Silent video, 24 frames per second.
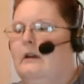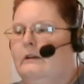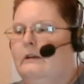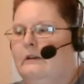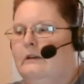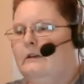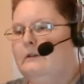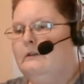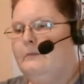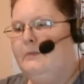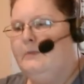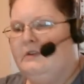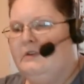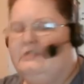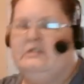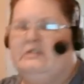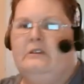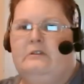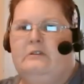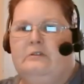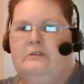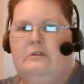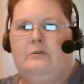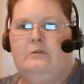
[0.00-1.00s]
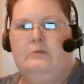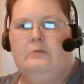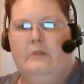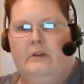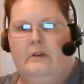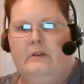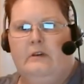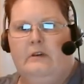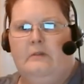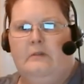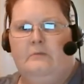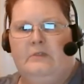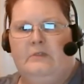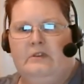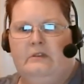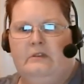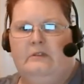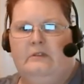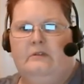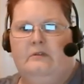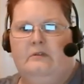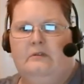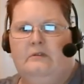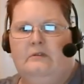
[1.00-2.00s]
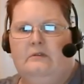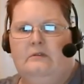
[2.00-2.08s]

I need to be gentle with him too.